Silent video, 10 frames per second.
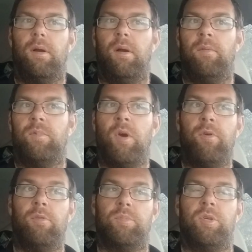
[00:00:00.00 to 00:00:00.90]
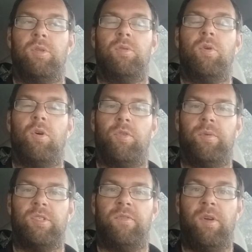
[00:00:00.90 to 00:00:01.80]
and going up to
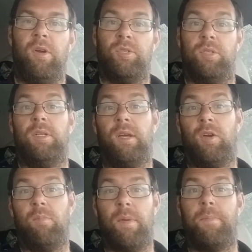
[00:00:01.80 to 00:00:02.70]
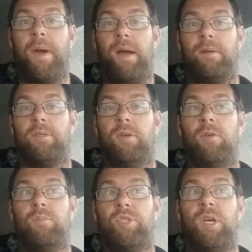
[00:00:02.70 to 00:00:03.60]
Northwich first and then coming back to
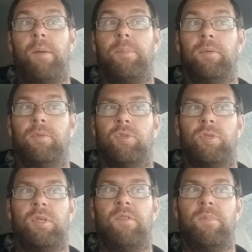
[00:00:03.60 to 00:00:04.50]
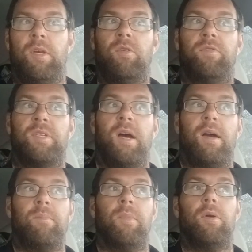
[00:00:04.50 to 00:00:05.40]
Holmes Chapel doesn't give me enough
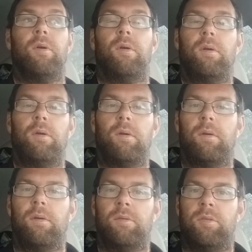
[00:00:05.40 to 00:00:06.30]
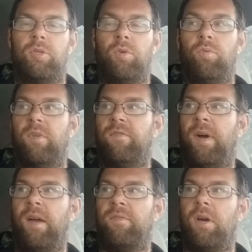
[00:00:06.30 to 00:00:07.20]
time to do the
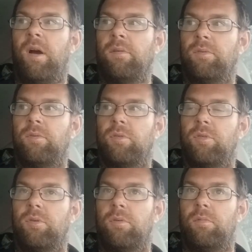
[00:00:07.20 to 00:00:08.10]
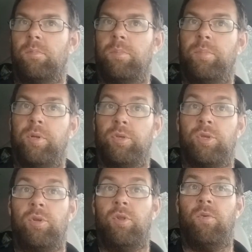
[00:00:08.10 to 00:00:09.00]
5 gardens plus
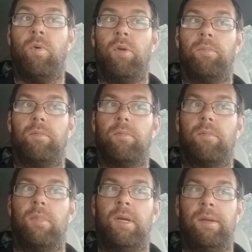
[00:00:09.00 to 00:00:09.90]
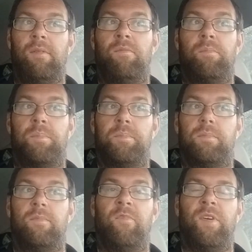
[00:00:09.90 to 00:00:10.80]
another one in a
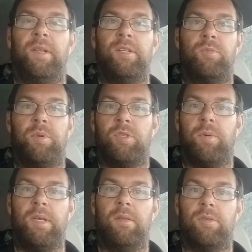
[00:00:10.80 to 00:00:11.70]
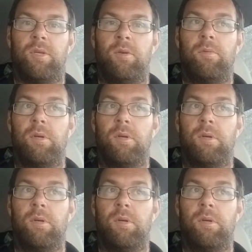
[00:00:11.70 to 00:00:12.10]
village between the two.